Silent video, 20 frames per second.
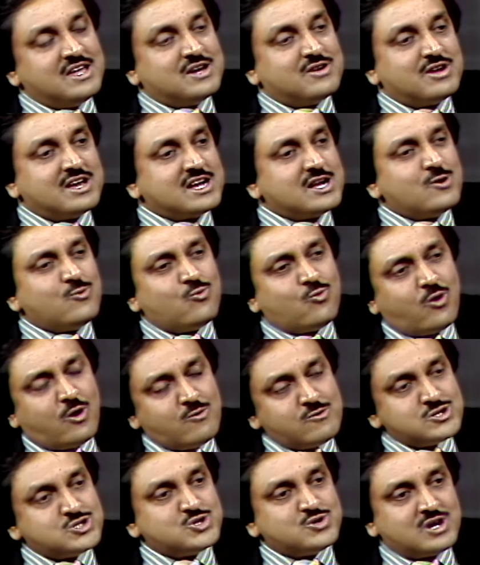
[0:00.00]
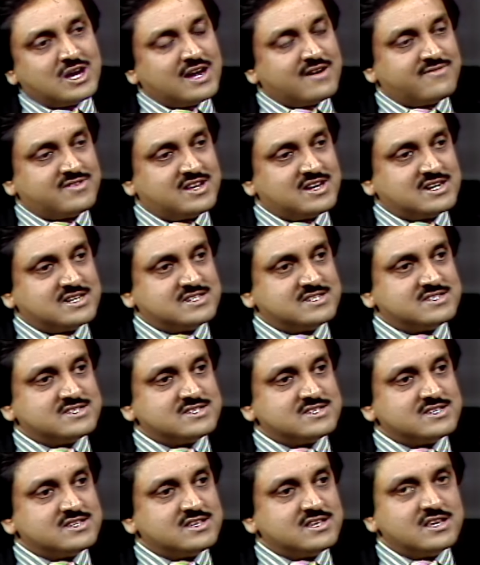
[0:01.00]
Rekha, what would you have done
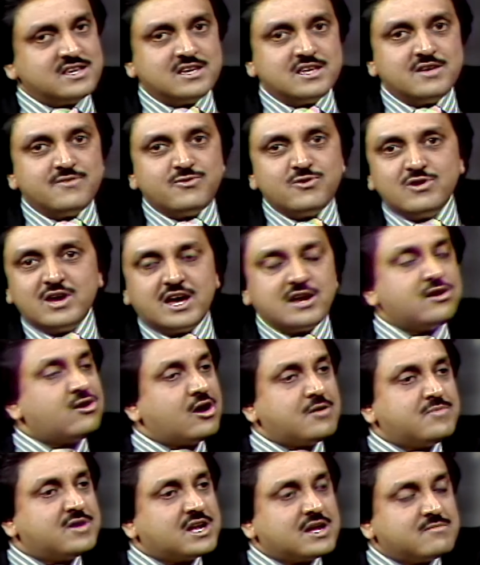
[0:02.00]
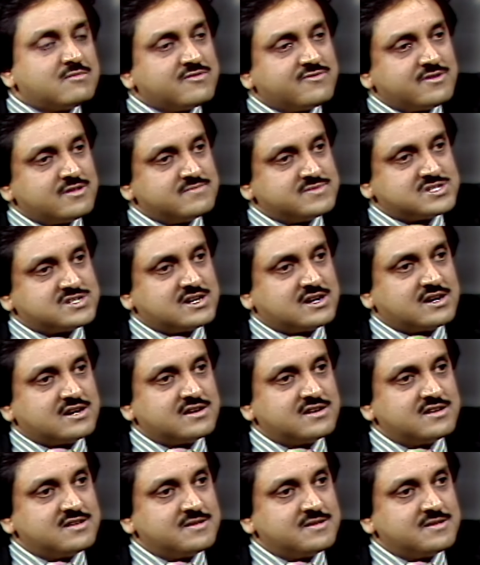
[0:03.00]
if you had not become a film star?